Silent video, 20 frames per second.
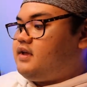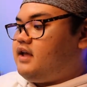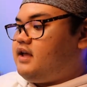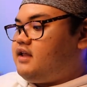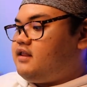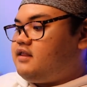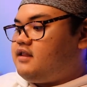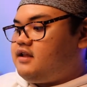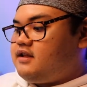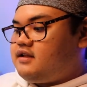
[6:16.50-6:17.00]

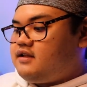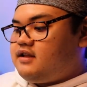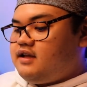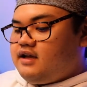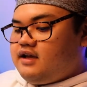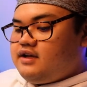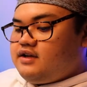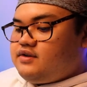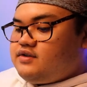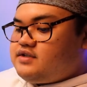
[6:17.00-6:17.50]
And then
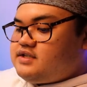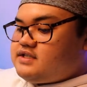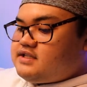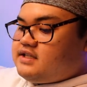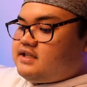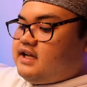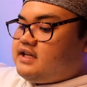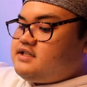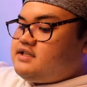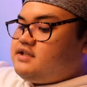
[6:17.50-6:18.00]
you just
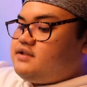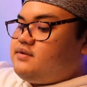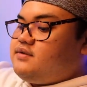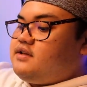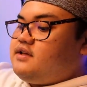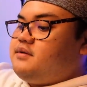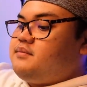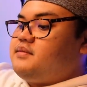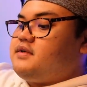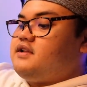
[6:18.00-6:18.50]
attach it to
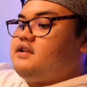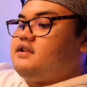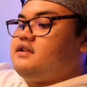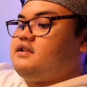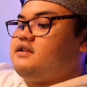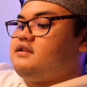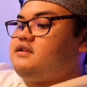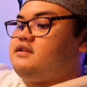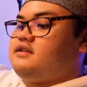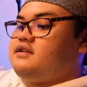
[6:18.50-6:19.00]
the gimbal,
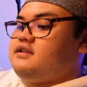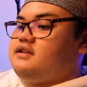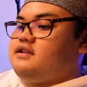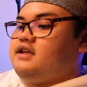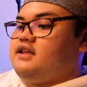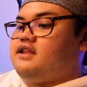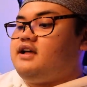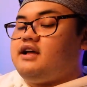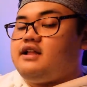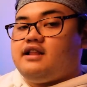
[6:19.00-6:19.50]

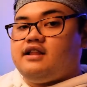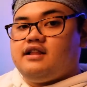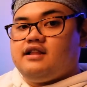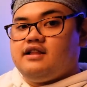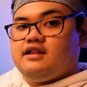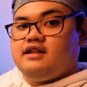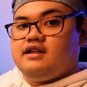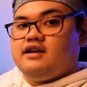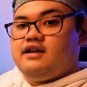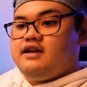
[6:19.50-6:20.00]
like that.
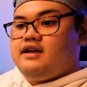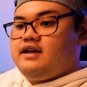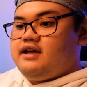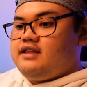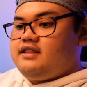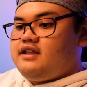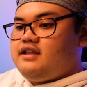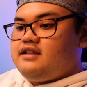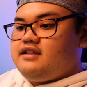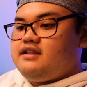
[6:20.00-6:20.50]

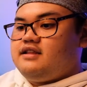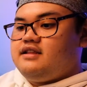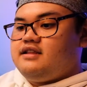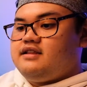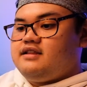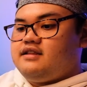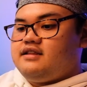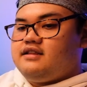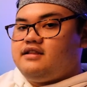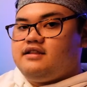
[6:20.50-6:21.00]
And then
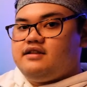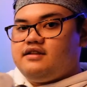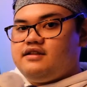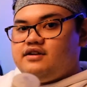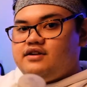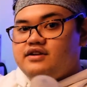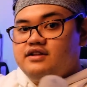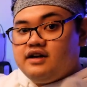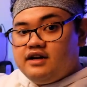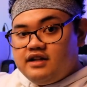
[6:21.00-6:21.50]

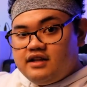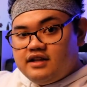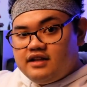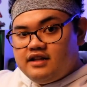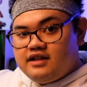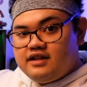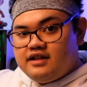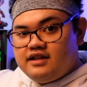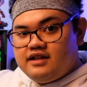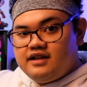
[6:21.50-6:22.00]
you're done.
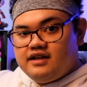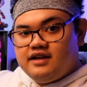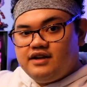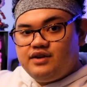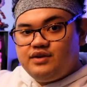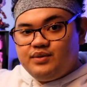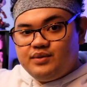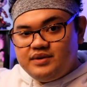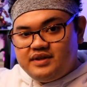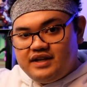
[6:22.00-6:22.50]

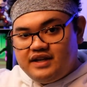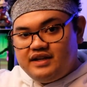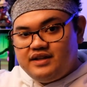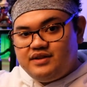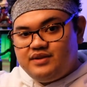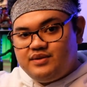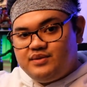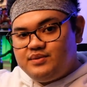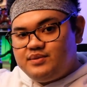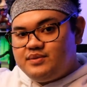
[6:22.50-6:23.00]
You don't
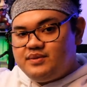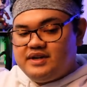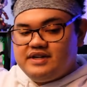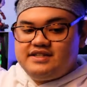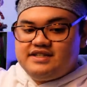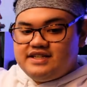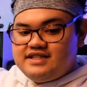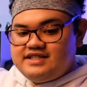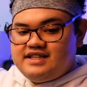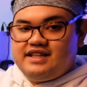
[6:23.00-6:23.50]
need to
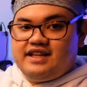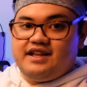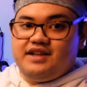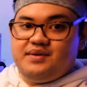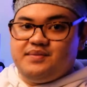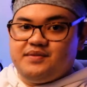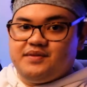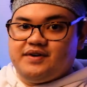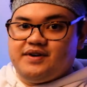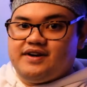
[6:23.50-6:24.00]
adjust it
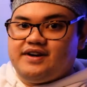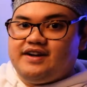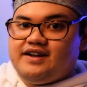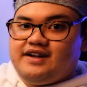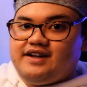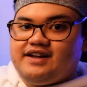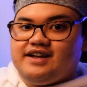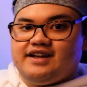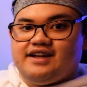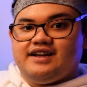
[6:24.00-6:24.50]
anymore.
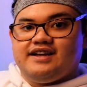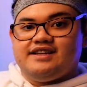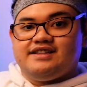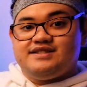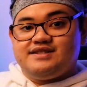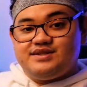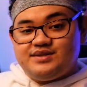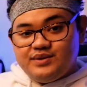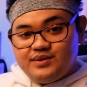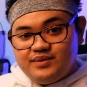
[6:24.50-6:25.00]

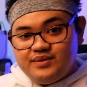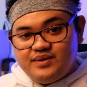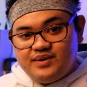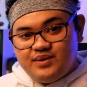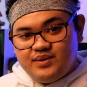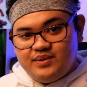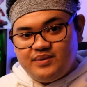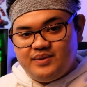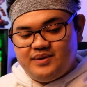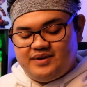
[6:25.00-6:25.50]
It's so
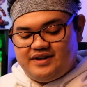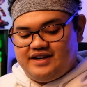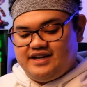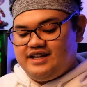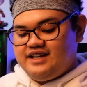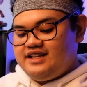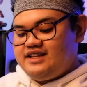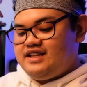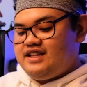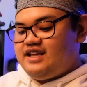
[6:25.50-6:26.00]
cool,
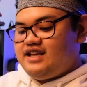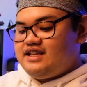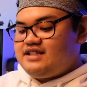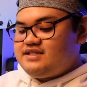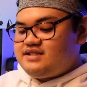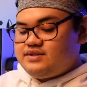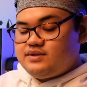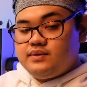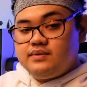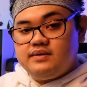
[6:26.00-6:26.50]
right?
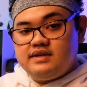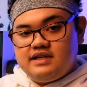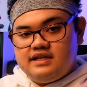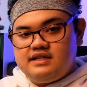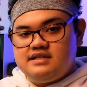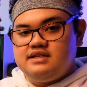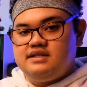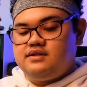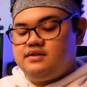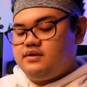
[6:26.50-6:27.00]
It's so
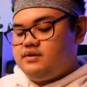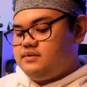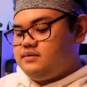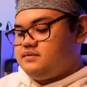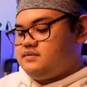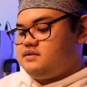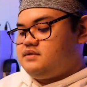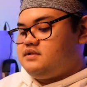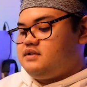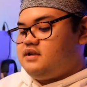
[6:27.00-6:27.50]
easy to
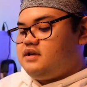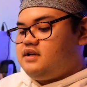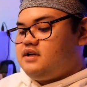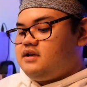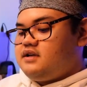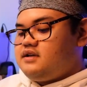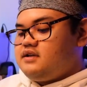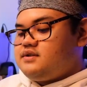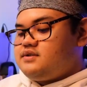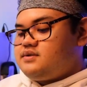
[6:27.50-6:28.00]
use.
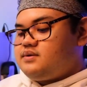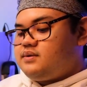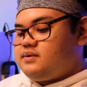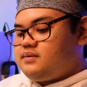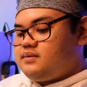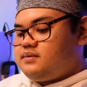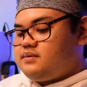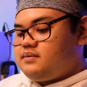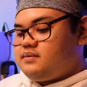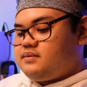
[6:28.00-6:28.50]

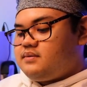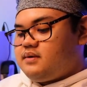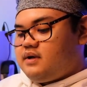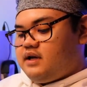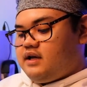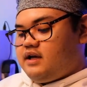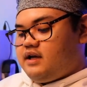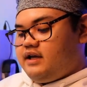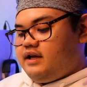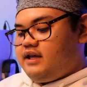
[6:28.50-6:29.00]
So
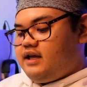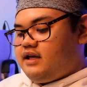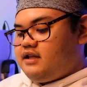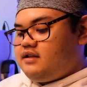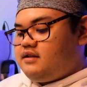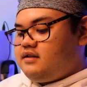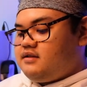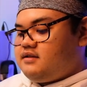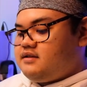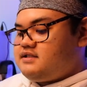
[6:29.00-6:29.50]

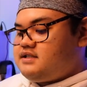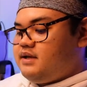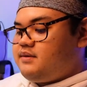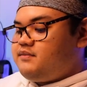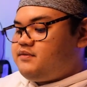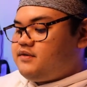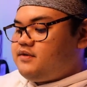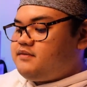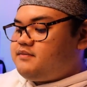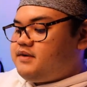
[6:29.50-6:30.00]
again, same
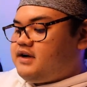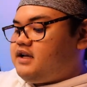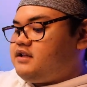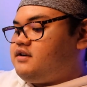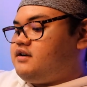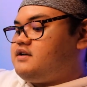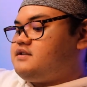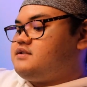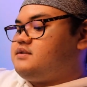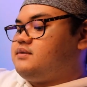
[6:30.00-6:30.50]
form
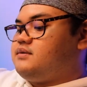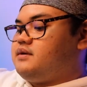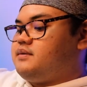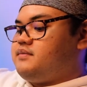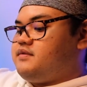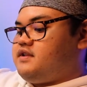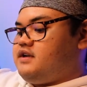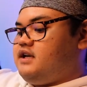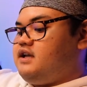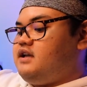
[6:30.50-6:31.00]
factor as the
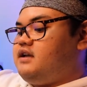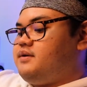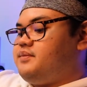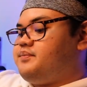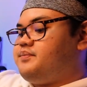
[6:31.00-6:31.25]
OM3.